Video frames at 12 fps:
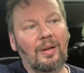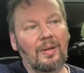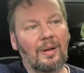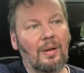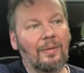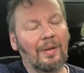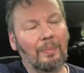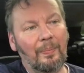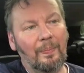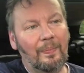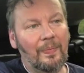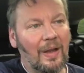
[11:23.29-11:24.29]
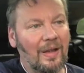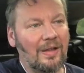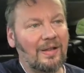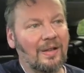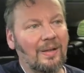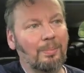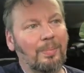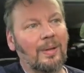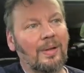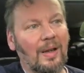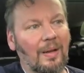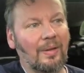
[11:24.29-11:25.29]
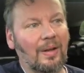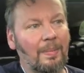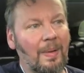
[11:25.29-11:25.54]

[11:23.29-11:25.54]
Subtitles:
They overheated and burnt out the